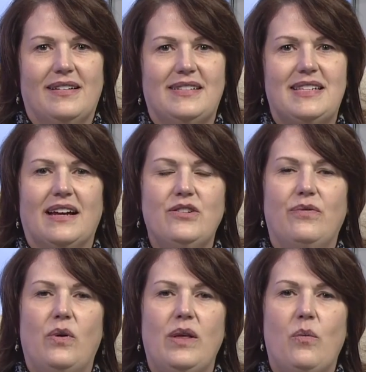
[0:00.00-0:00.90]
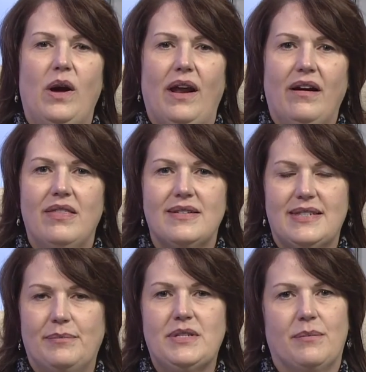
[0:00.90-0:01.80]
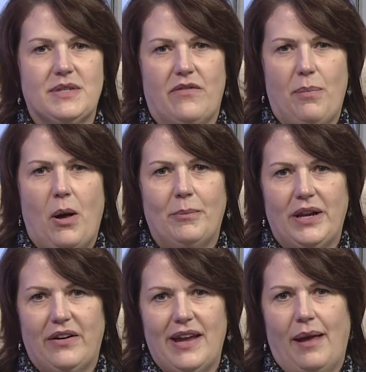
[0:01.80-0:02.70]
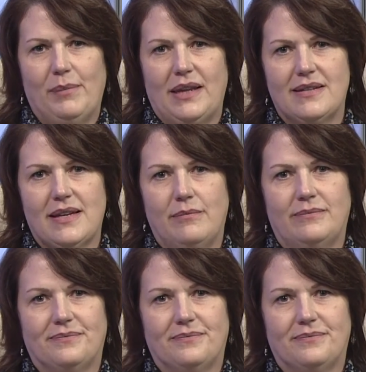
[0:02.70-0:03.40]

Dr. Foley, what are the symptoms of a pulmonary embolism?